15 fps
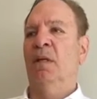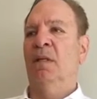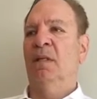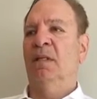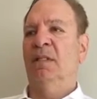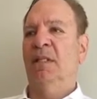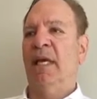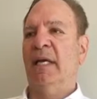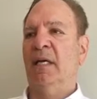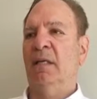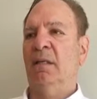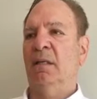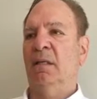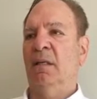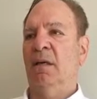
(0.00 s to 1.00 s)
The
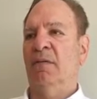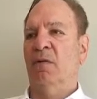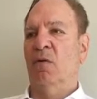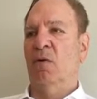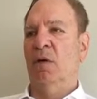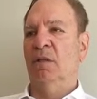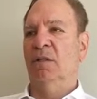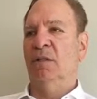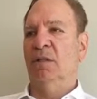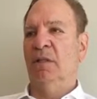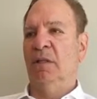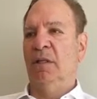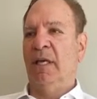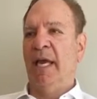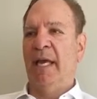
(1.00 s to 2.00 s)
second, of course,
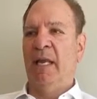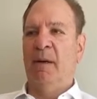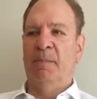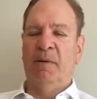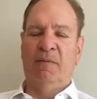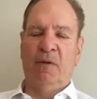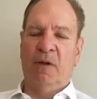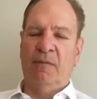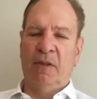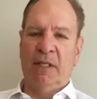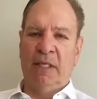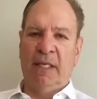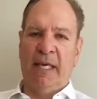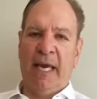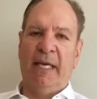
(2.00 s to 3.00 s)
you can't help it if you have
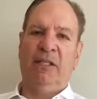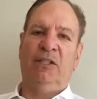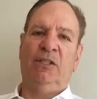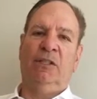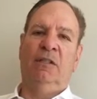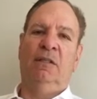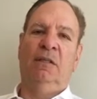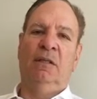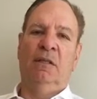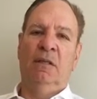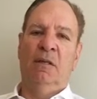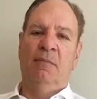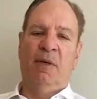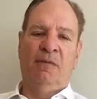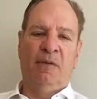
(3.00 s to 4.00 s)
litigation,
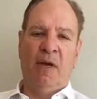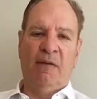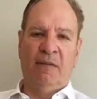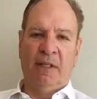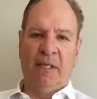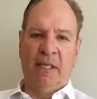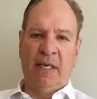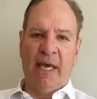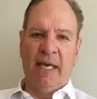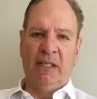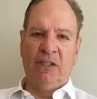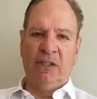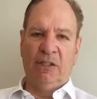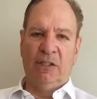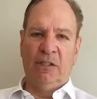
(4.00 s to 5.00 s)
but if you have
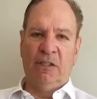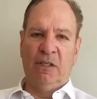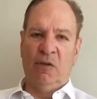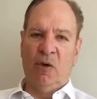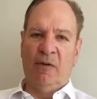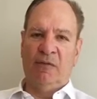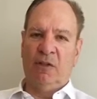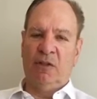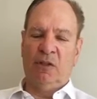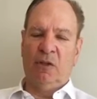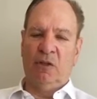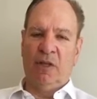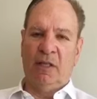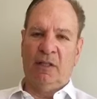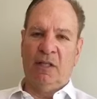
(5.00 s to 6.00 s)
litigation, you have to
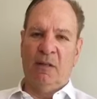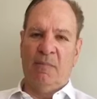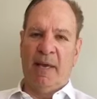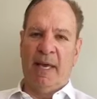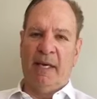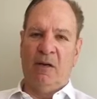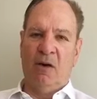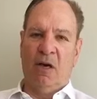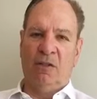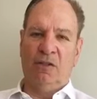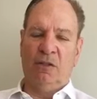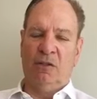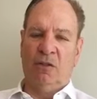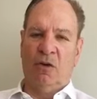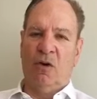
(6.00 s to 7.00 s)
show that to the bank
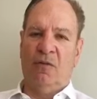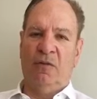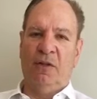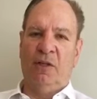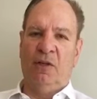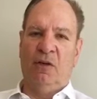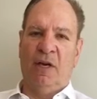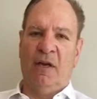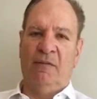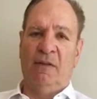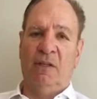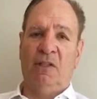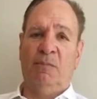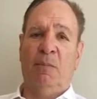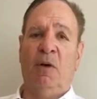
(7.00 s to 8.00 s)
also, so hopefully you don't have an
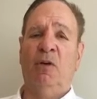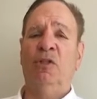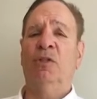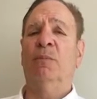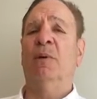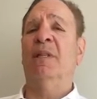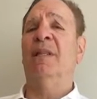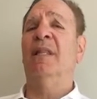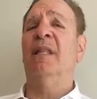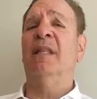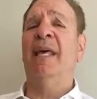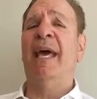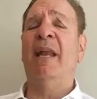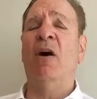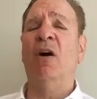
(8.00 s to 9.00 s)
exposure, but
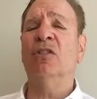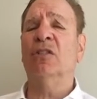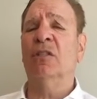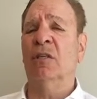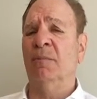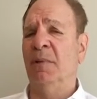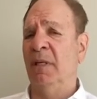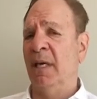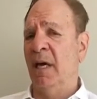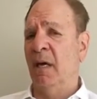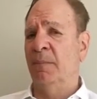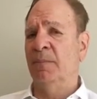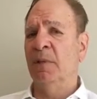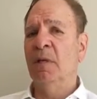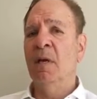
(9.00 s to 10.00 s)
that also could be
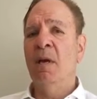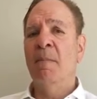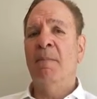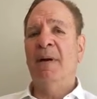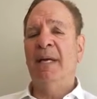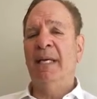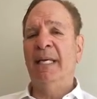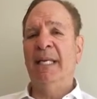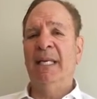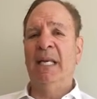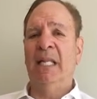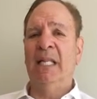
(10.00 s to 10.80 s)
helped by getting a